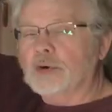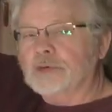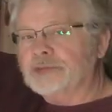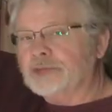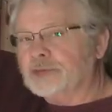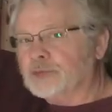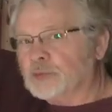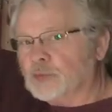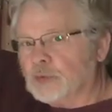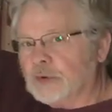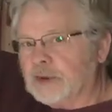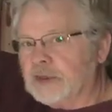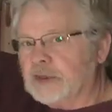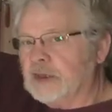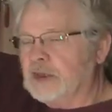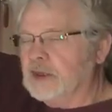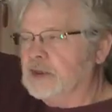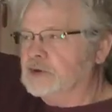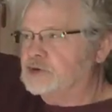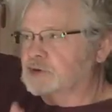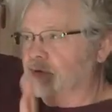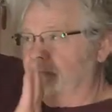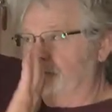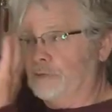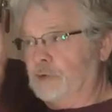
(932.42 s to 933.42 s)

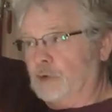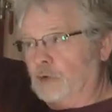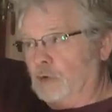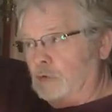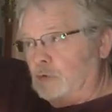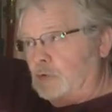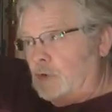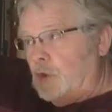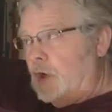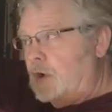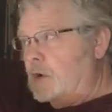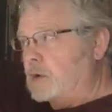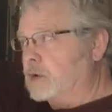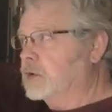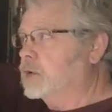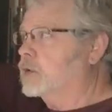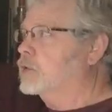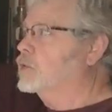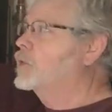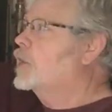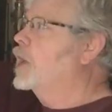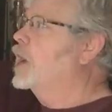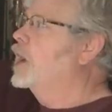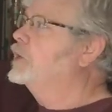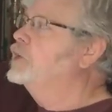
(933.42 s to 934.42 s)
3-inch. If you're a longer
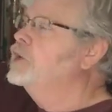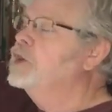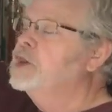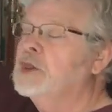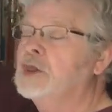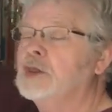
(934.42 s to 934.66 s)
run,